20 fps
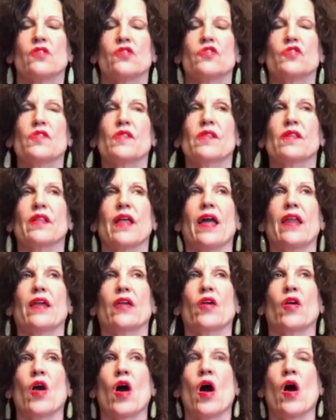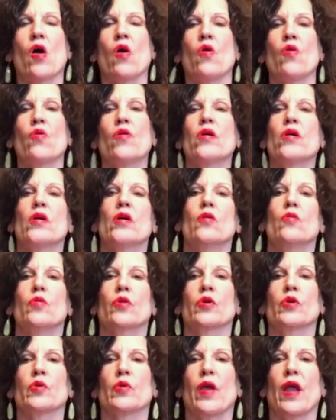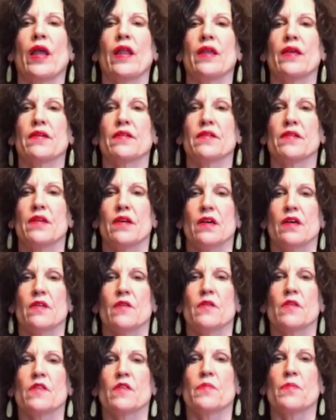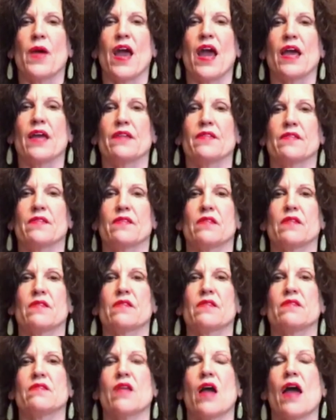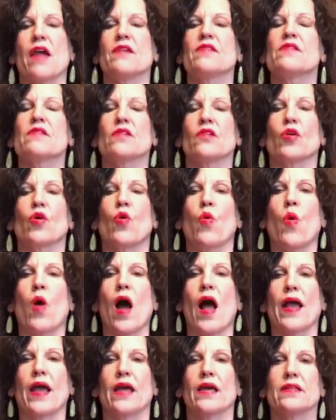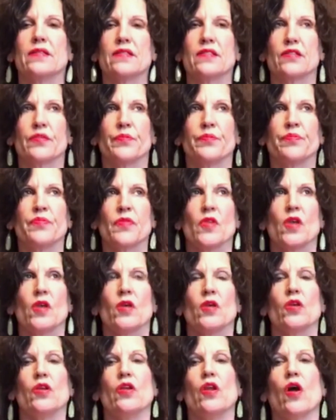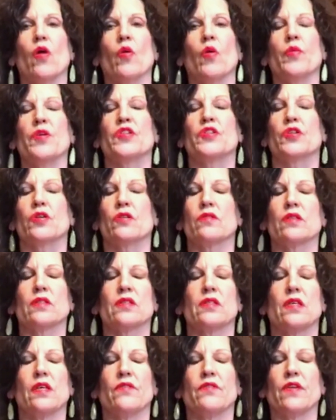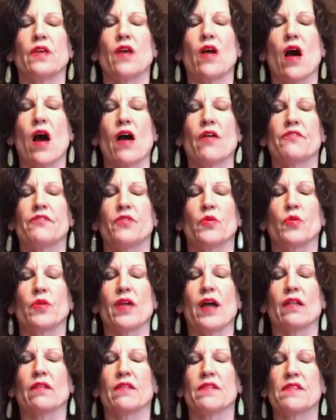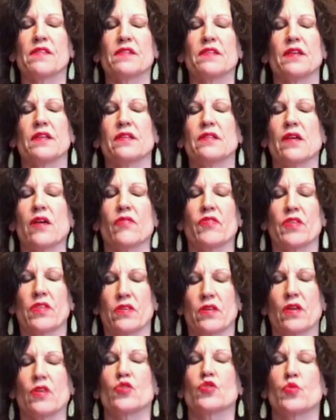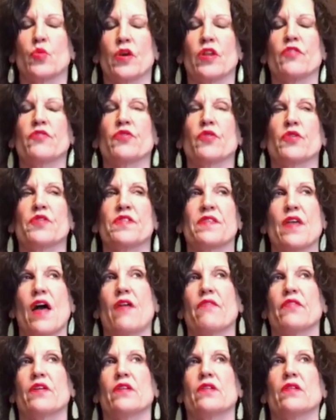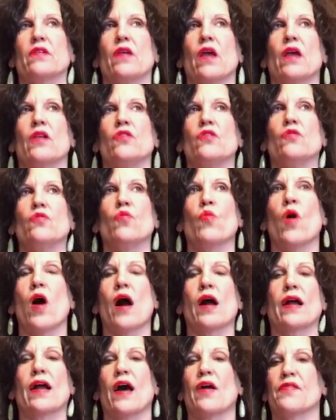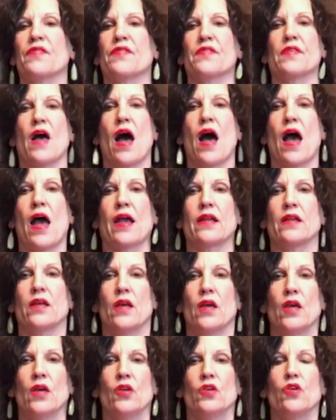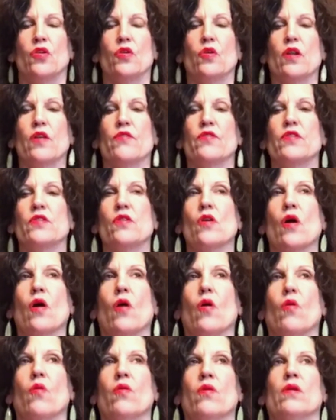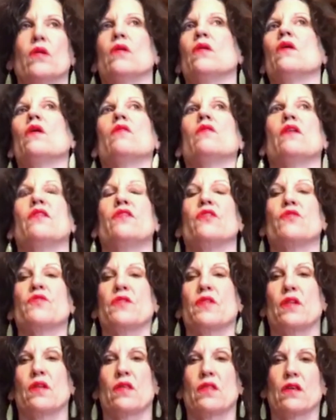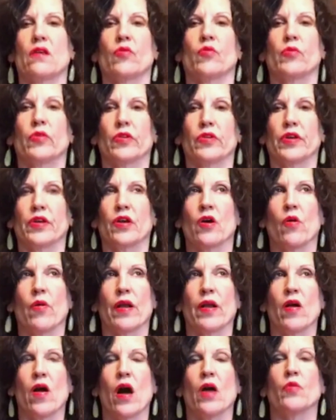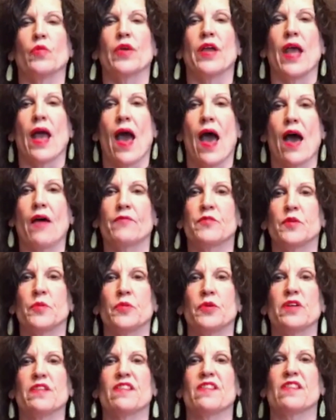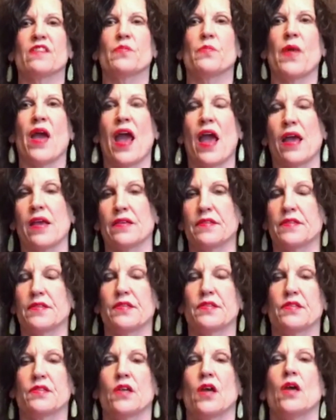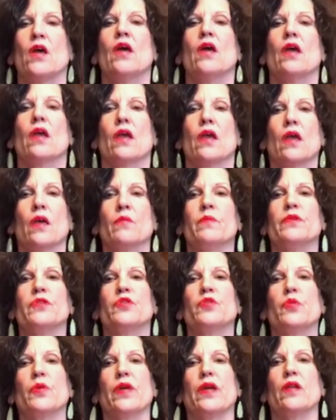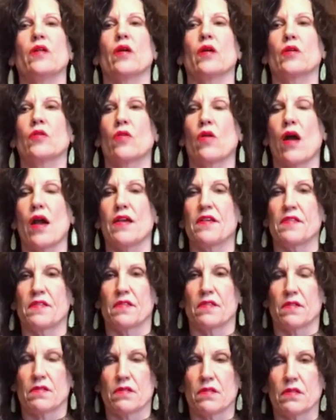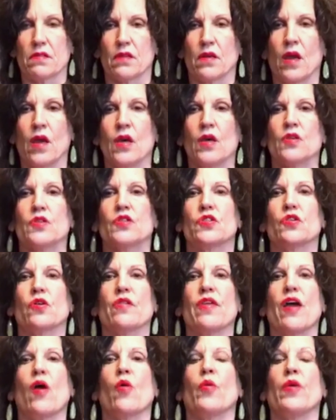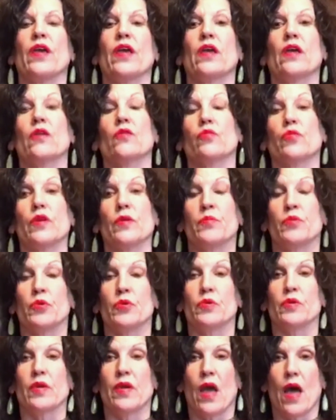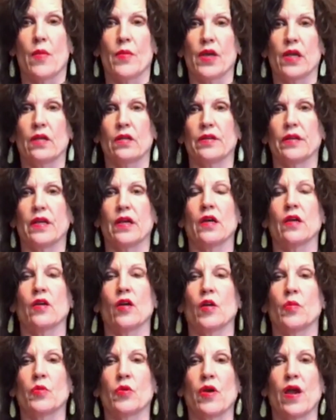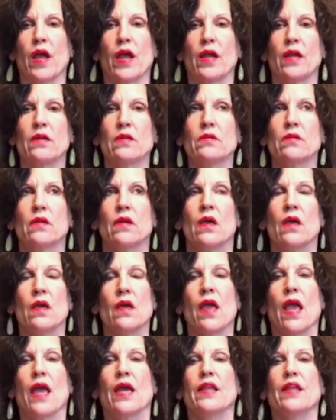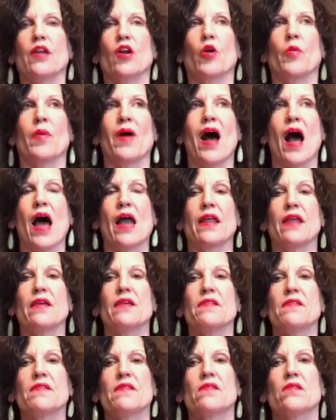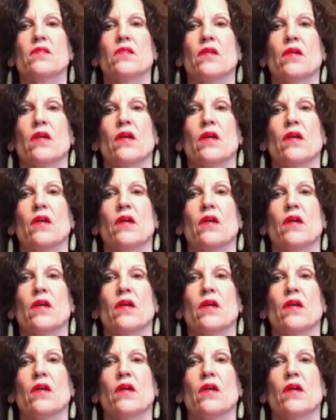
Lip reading: Just let it go. We're creating a space that's nice and quiet. You know, when we turn the TV off and we're not listening to everything 24/7 and you walk outside, you don't even know that there's anything really going on. We have to put space in between our crisis so that we can reboot chemically in our brain and in our bodies,